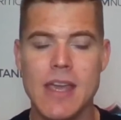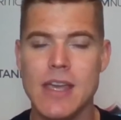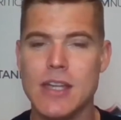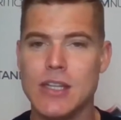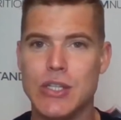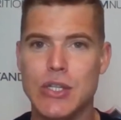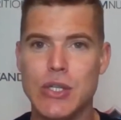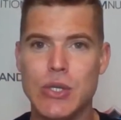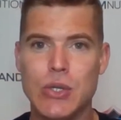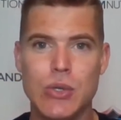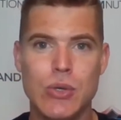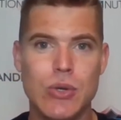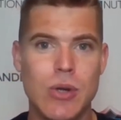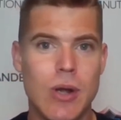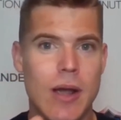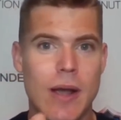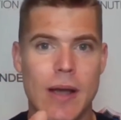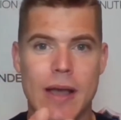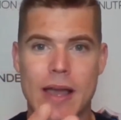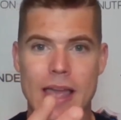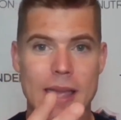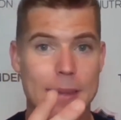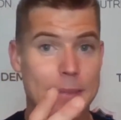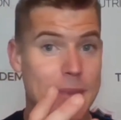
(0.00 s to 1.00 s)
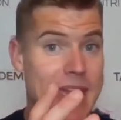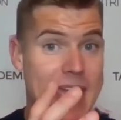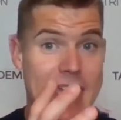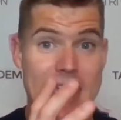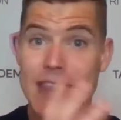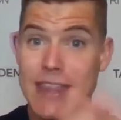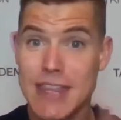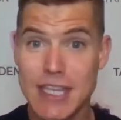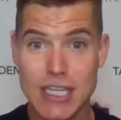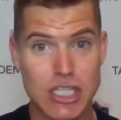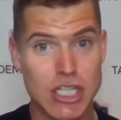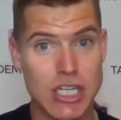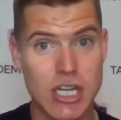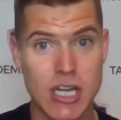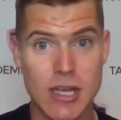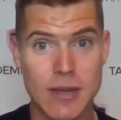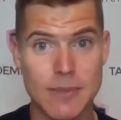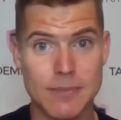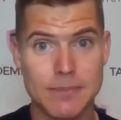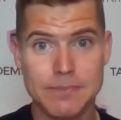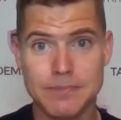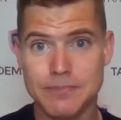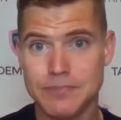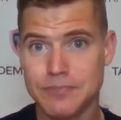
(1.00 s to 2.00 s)
to hit the
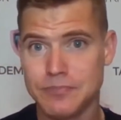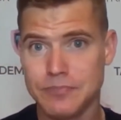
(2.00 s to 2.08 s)
gym,